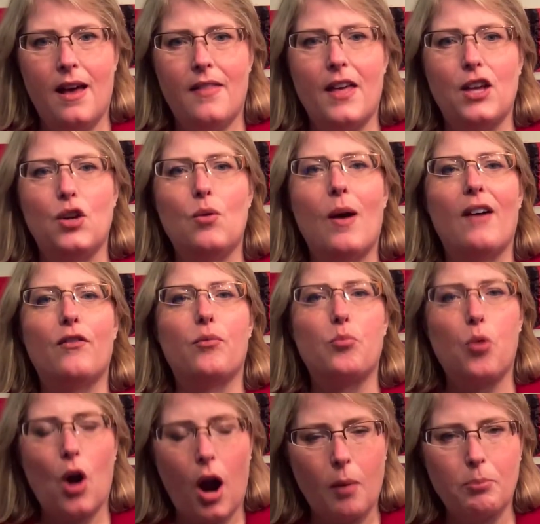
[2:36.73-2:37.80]
that you have
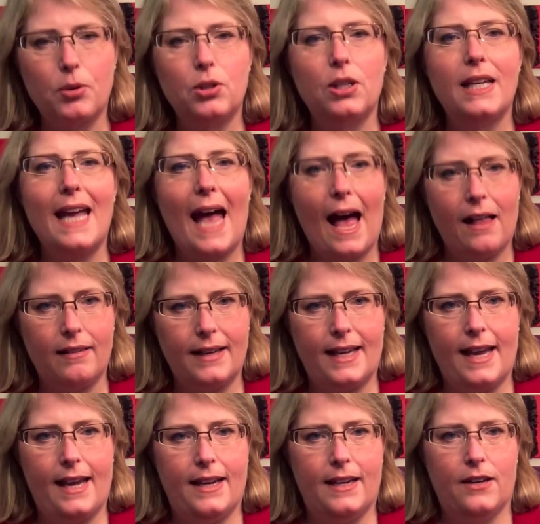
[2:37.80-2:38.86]
properly
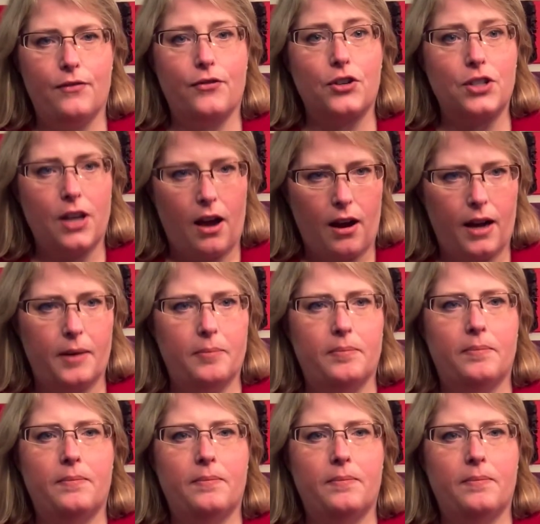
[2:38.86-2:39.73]
allocated for time.